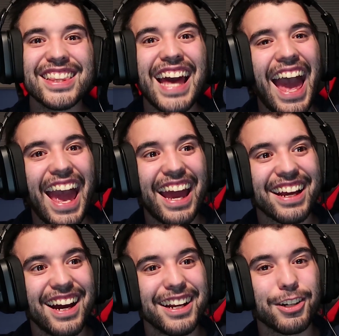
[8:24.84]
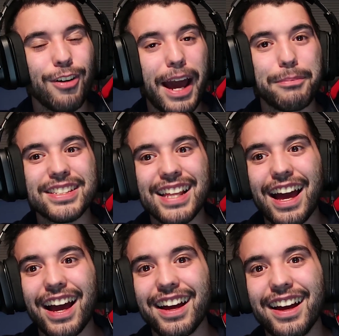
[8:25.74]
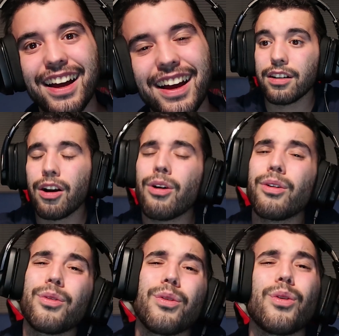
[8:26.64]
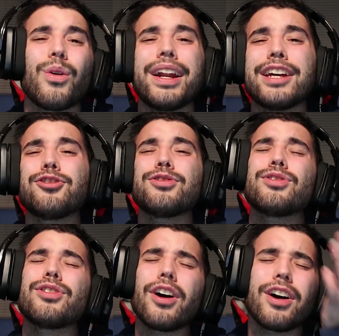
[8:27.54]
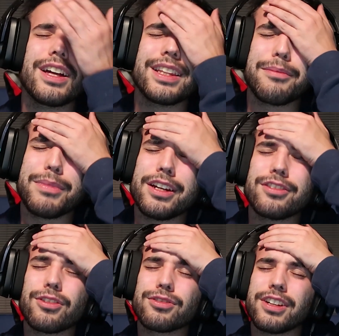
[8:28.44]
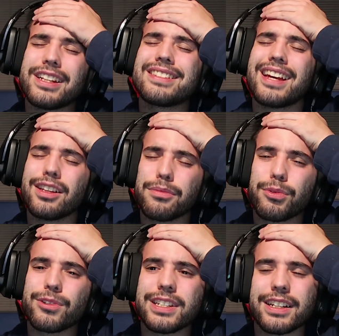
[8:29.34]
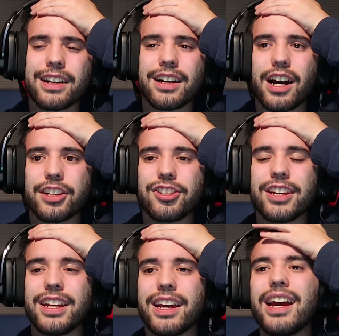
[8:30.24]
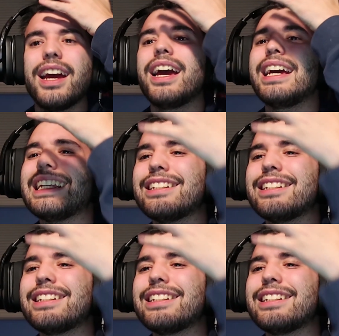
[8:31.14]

what the heck kind of crap is that? Oh, and I just thought that Minato's gonna teleport to Kakashi and